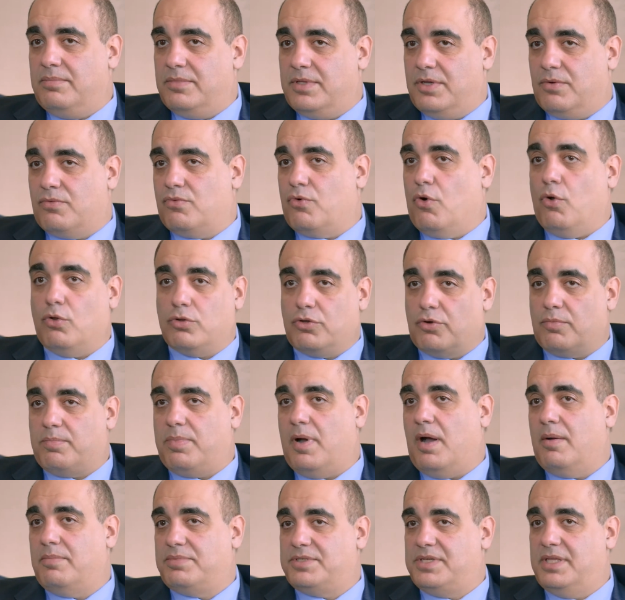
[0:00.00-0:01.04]
the roller
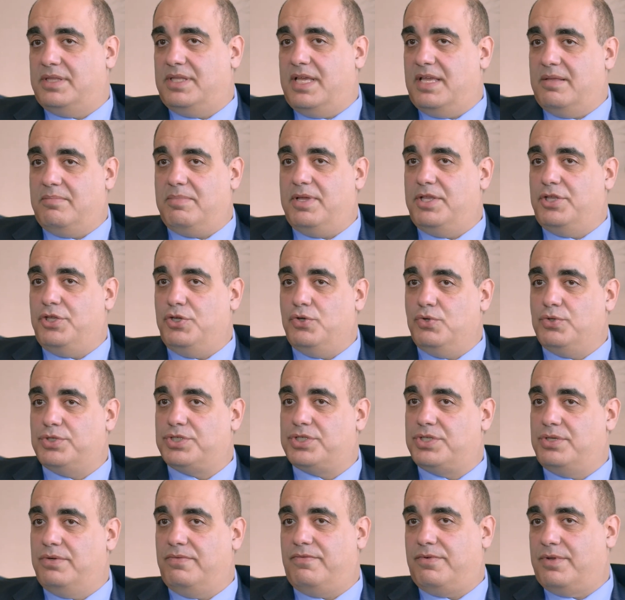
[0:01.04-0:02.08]
pumps that they'd been
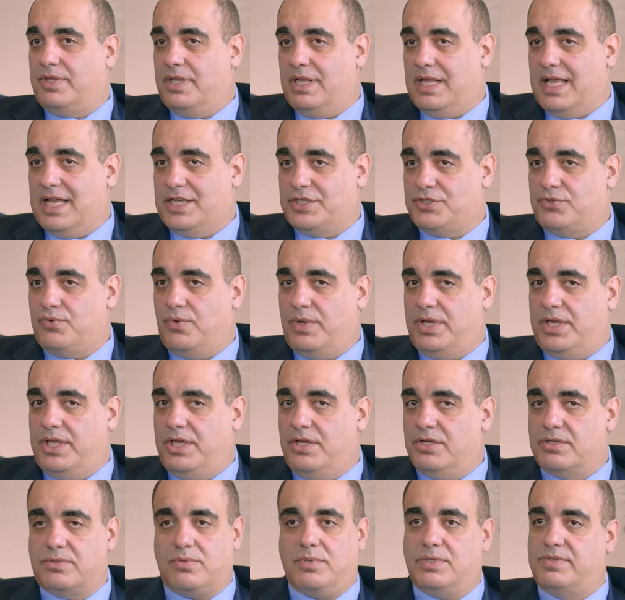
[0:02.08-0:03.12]
used to for the last 20
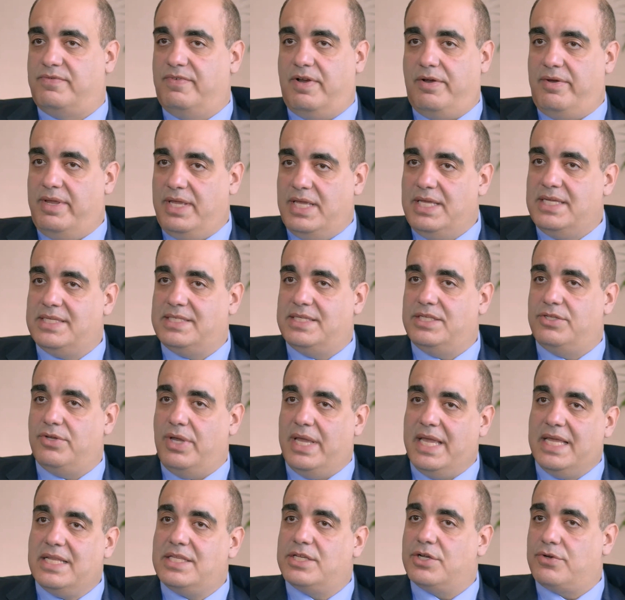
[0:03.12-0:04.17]
years was very easy to
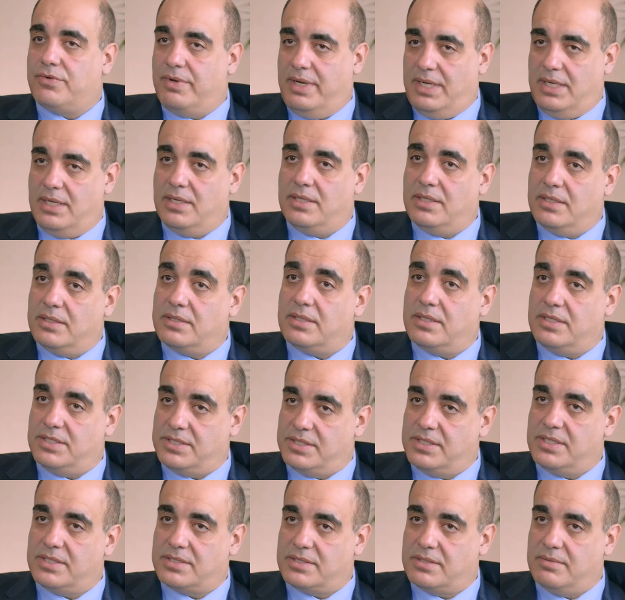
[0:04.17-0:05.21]
integrate it into the
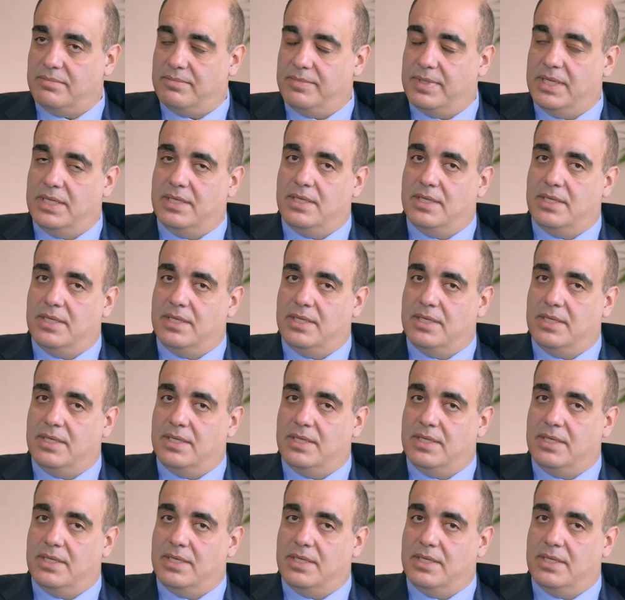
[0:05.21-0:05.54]
system.